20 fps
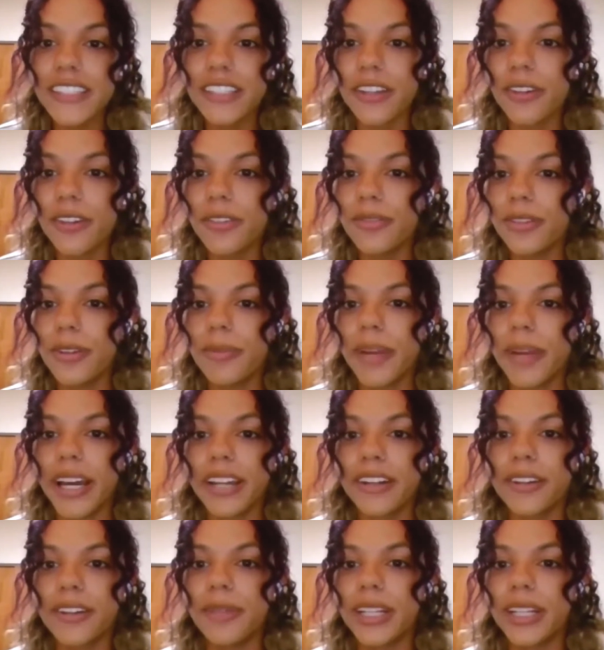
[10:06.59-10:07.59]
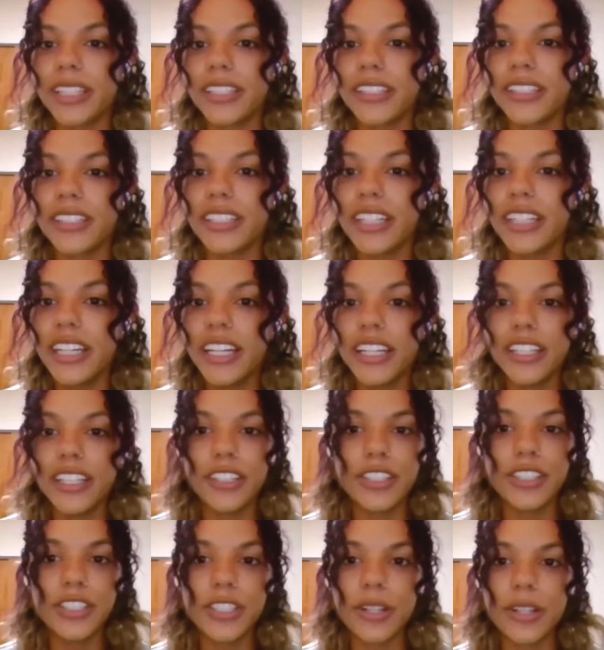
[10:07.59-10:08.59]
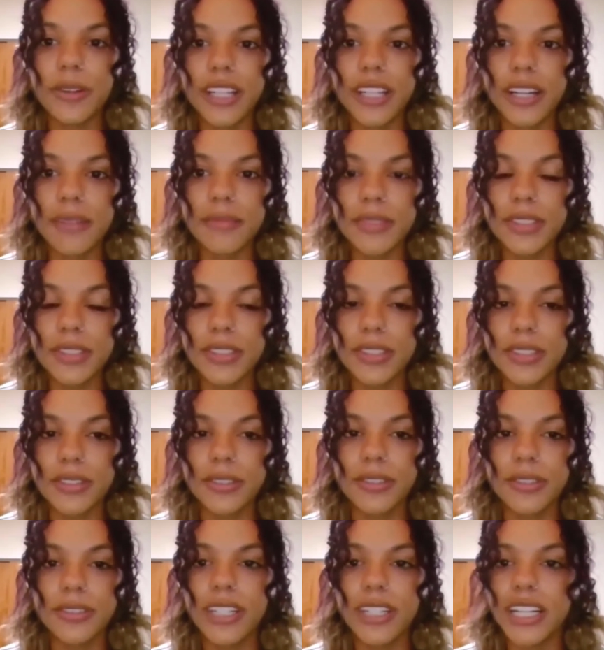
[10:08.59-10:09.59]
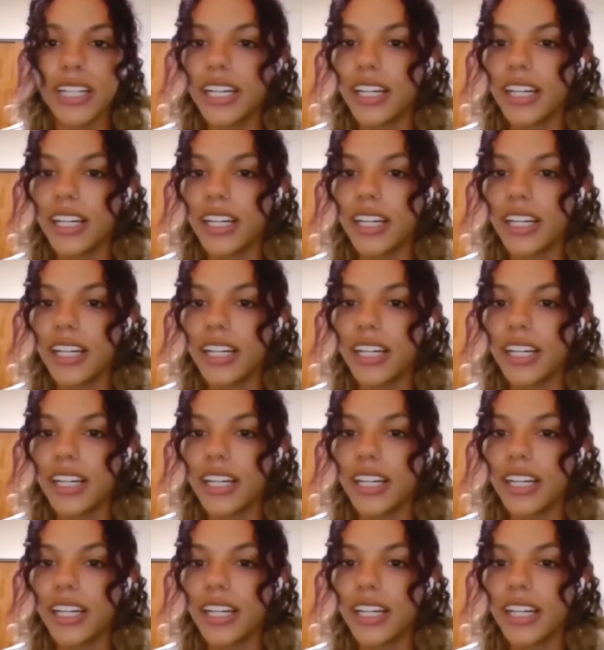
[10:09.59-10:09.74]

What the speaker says: So no matter whether you're showing up to